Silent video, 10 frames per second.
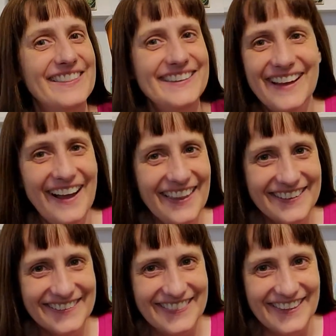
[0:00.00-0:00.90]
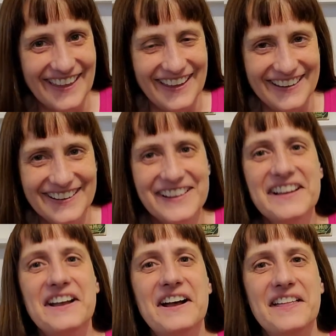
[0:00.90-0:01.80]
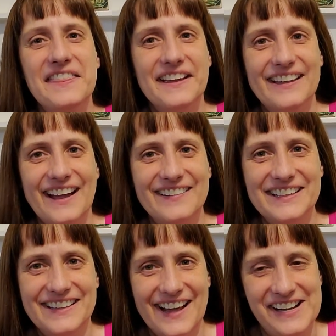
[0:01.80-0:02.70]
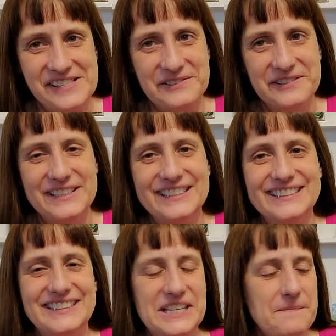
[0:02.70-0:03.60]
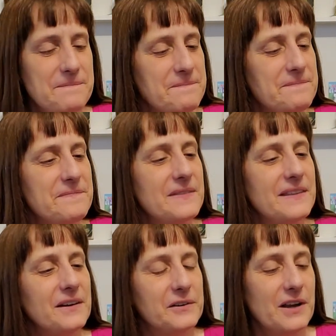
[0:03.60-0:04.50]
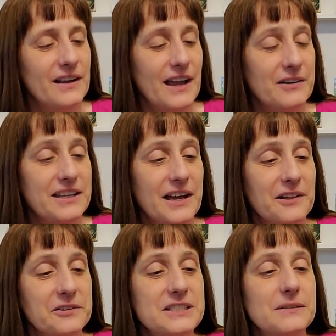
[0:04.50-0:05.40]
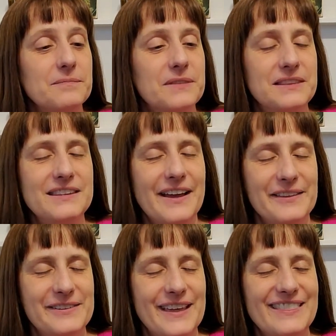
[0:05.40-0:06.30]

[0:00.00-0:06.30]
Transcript: other thing that counting calories, or not counting calories, the other thing